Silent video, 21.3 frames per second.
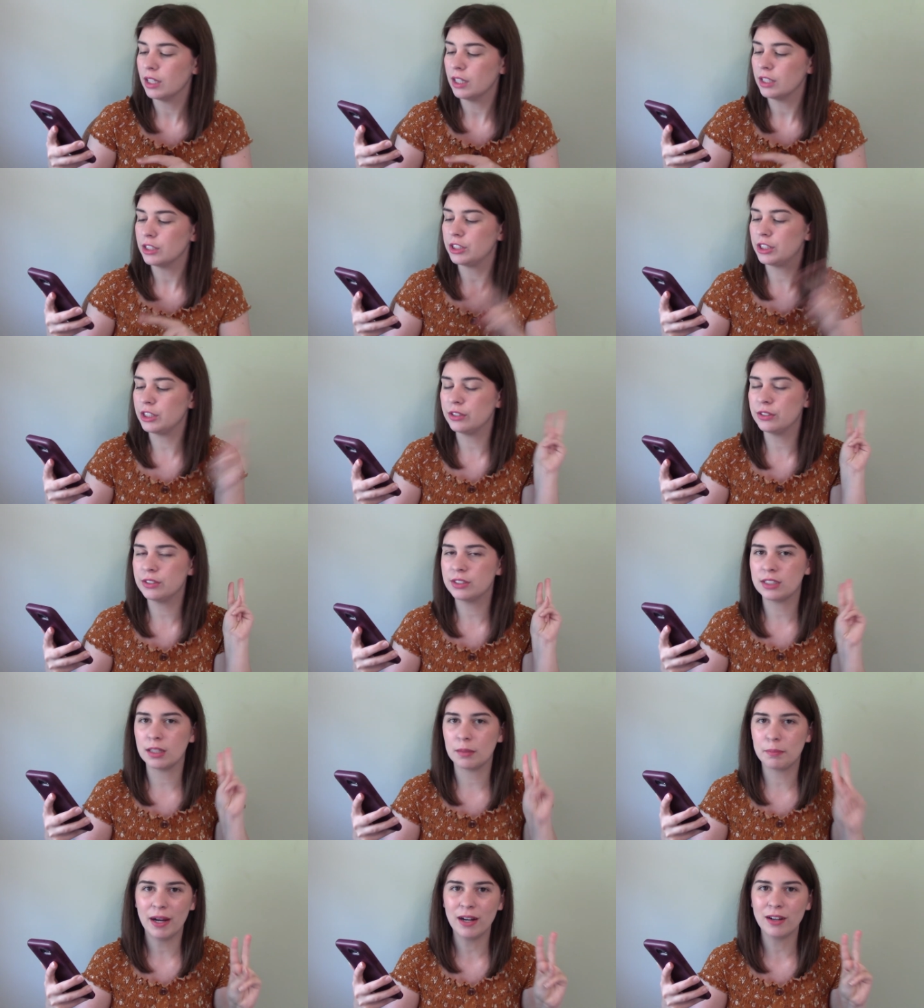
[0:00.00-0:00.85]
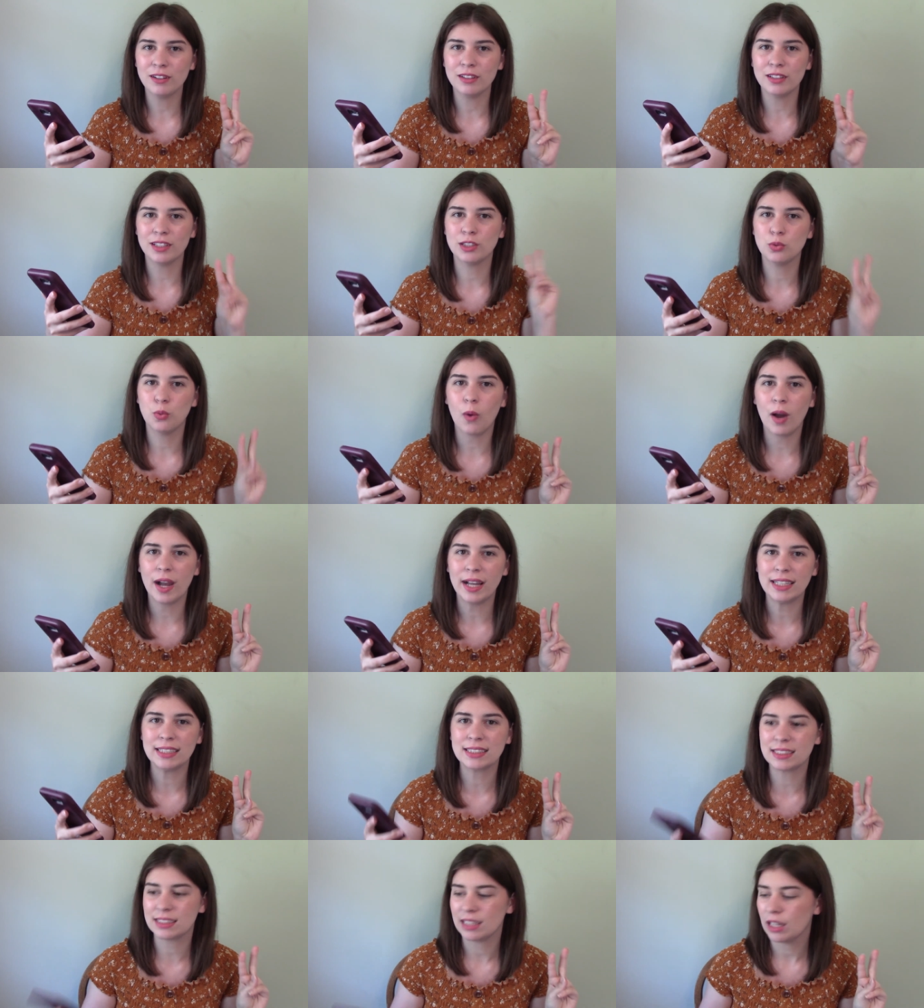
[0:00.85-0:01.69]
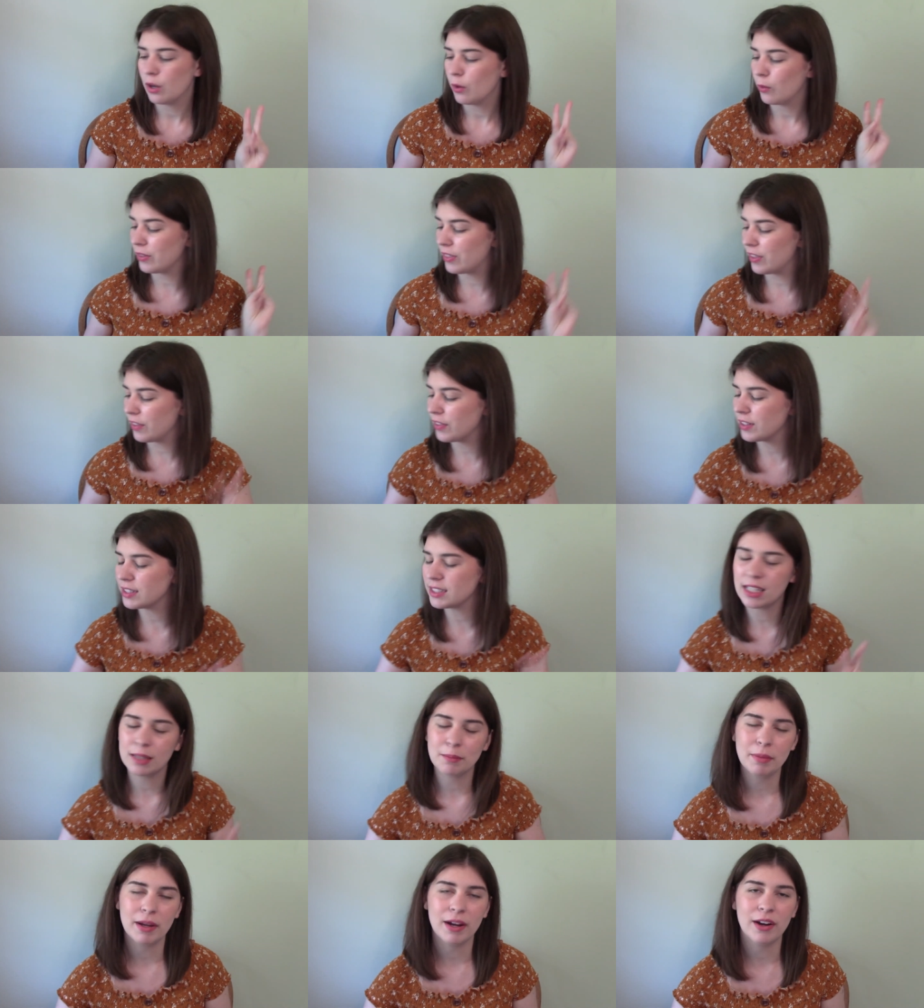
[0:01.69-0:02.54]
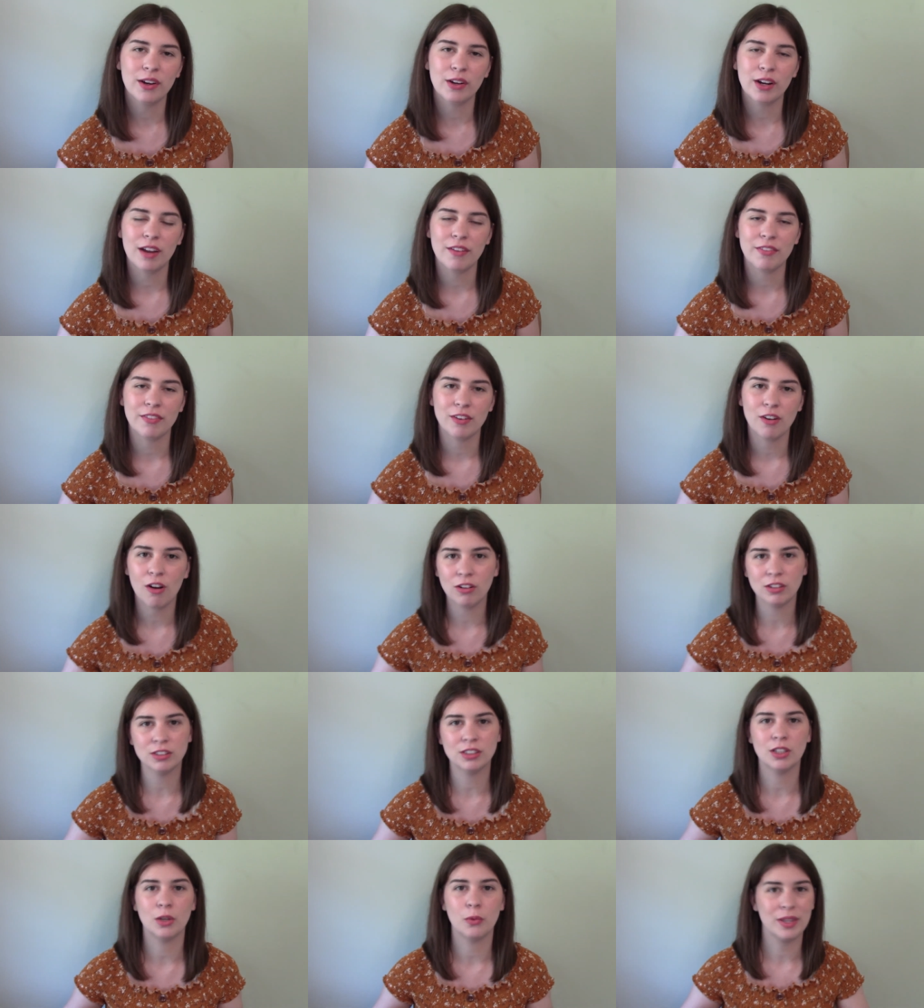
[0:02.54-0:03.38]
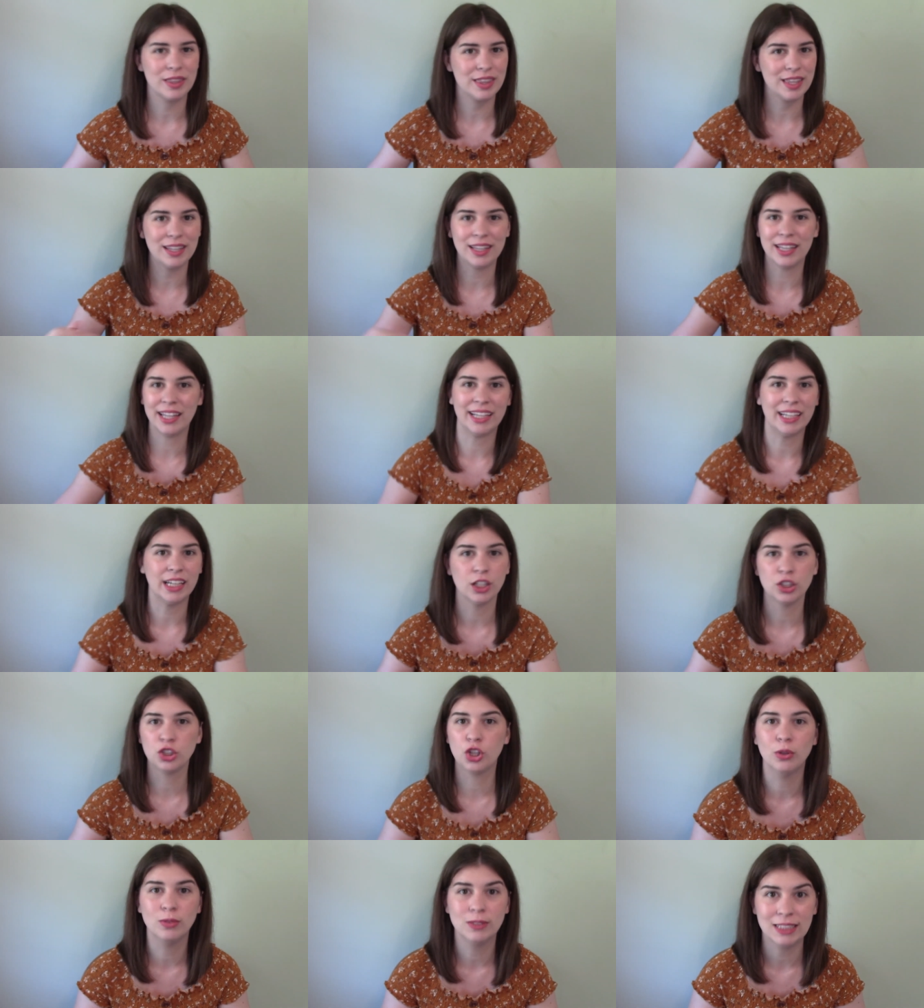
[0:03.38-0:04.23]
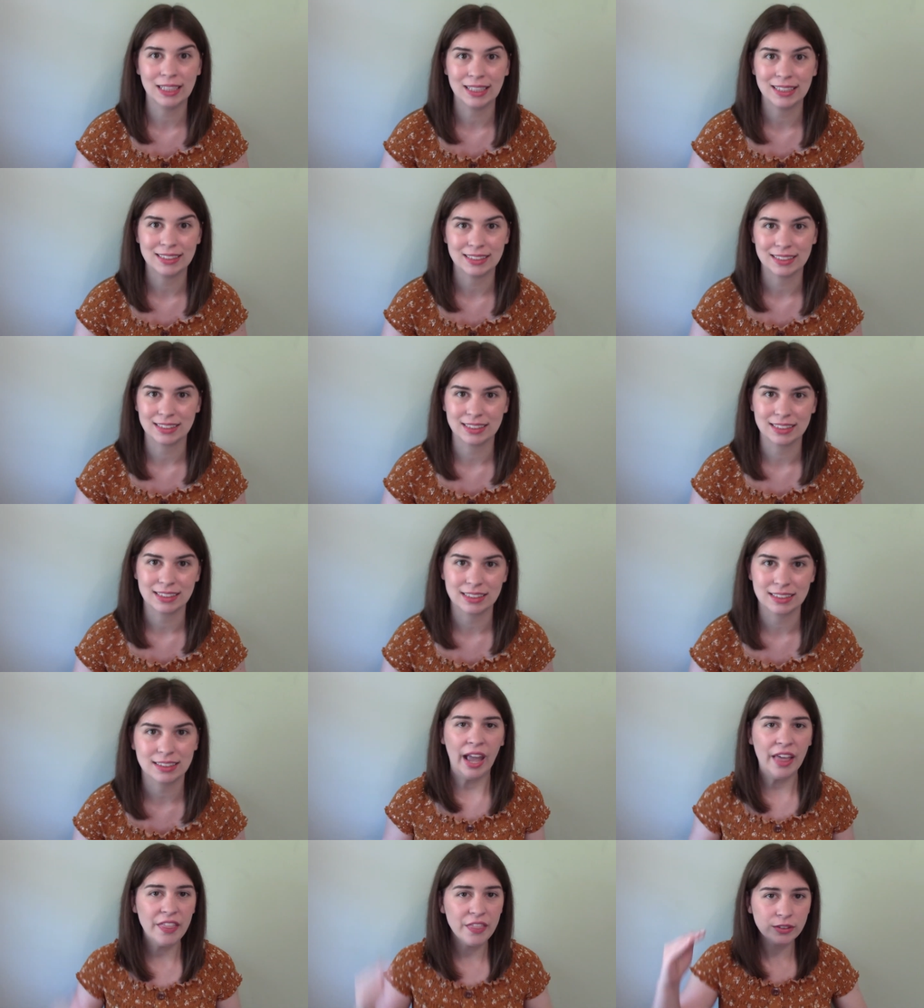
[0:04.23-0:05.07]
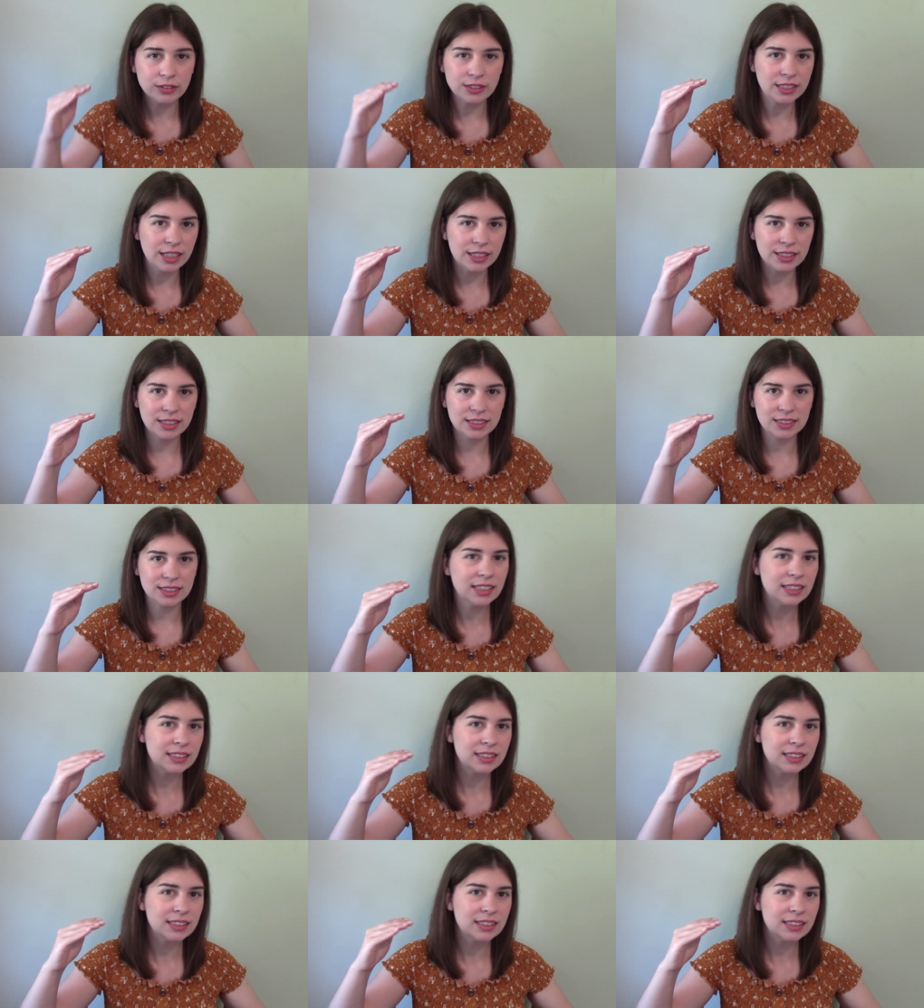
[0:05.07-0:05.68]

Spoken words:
she used apparently twice within the same paragraph and also within like 2 sentences. And those sentences